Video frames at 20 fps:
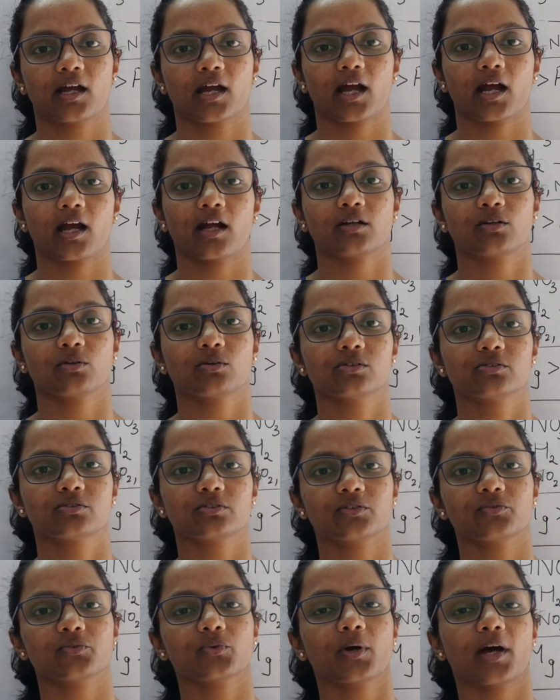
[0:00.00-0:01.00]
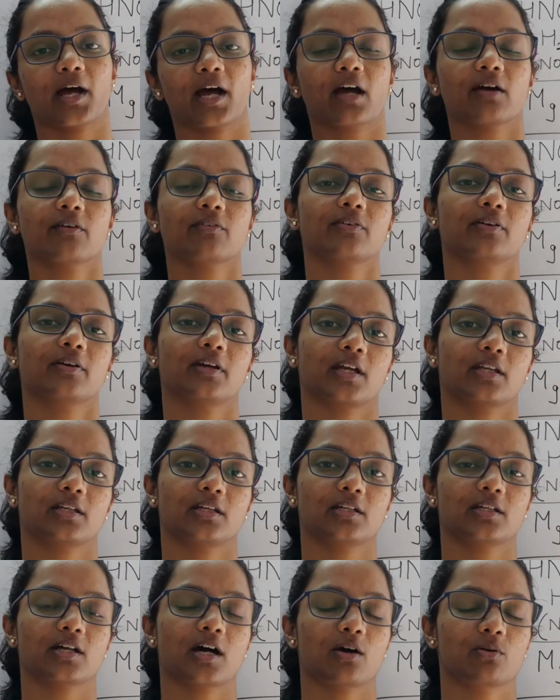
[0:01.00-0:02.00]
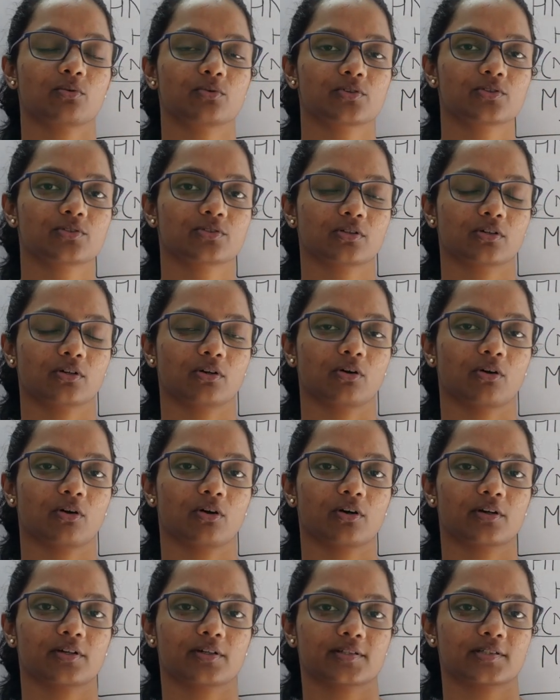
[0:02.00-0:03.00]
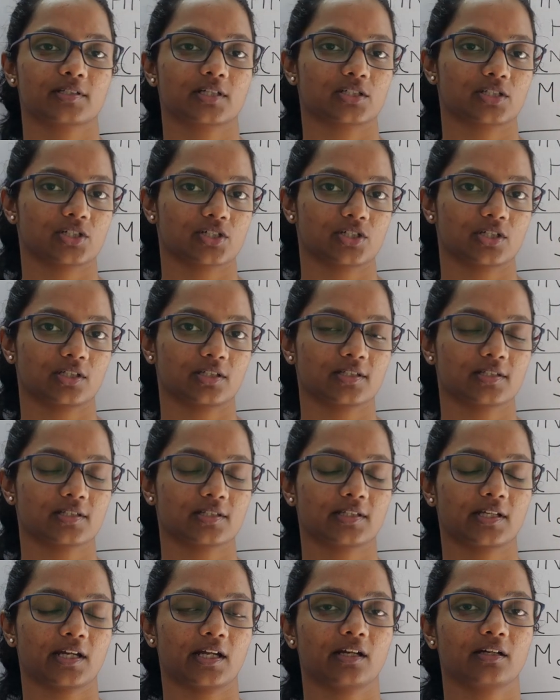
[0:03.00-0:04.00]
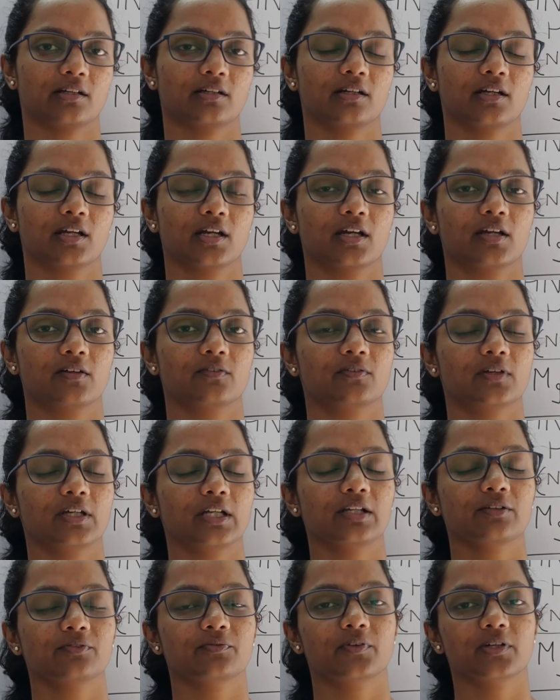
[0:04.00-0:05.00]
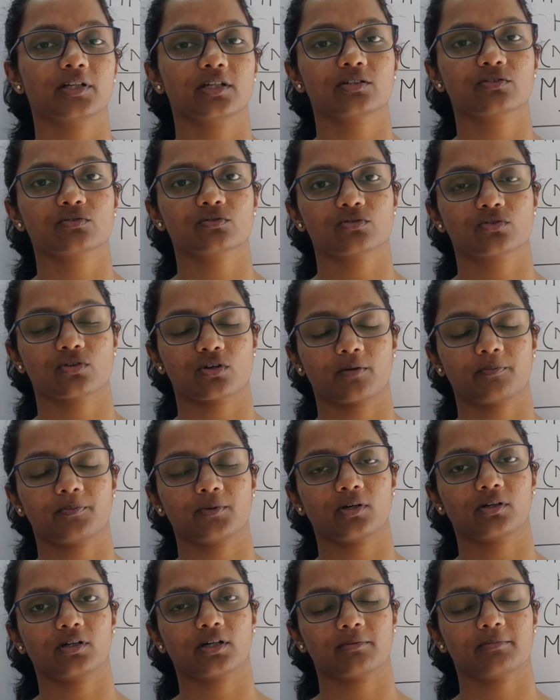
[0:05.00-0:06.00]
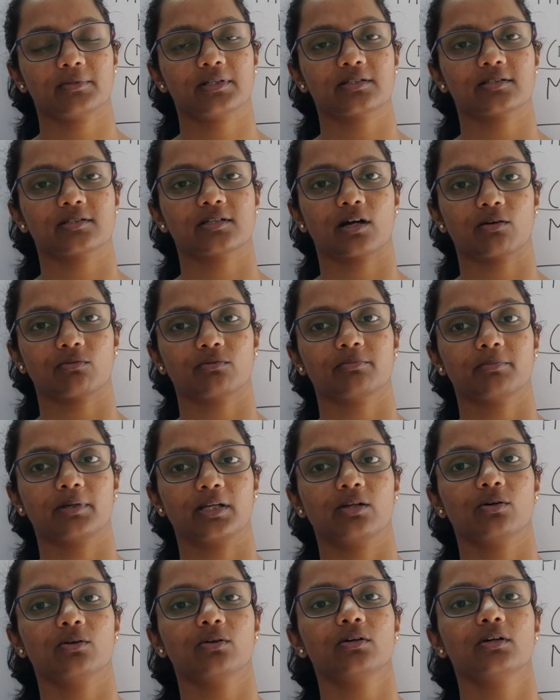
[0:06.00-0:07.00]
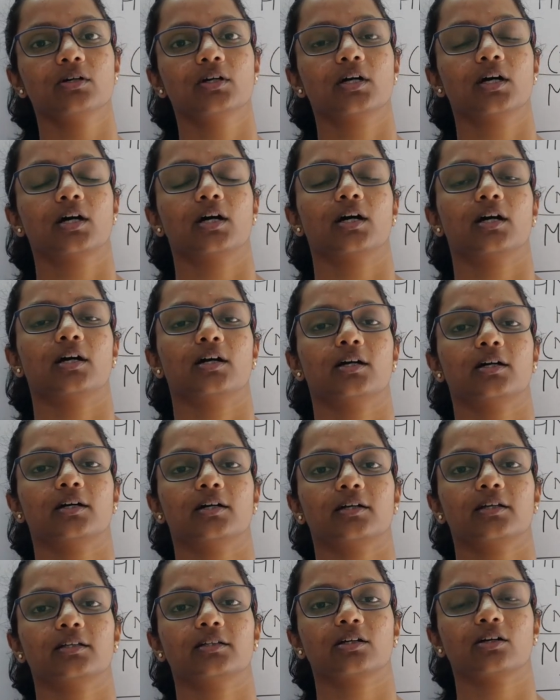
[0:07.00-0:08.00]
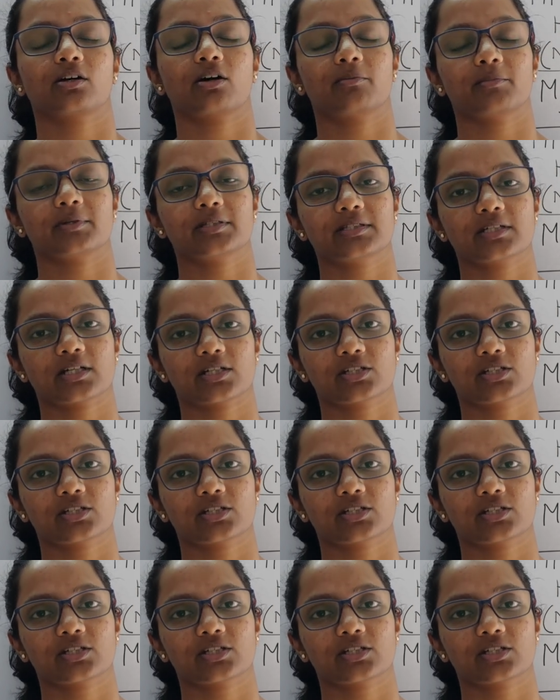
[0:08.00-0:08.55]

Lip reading: And also, if you have any doubts or suggestions, then feel free to drop your comments down below in the comment